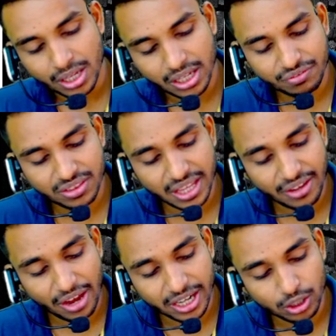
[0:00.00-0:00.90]
If
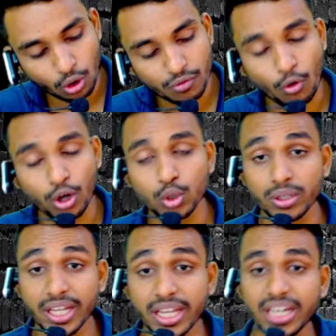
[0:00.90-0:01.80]
they at all want to
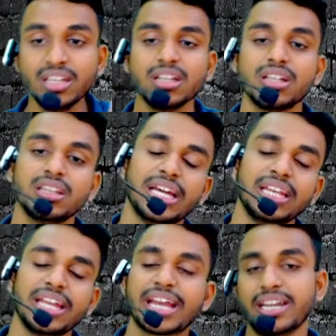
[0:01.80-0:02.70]
dig in,
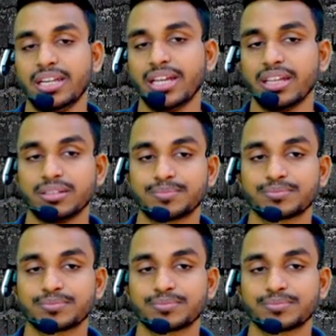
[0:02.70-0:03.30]
then they can dig in.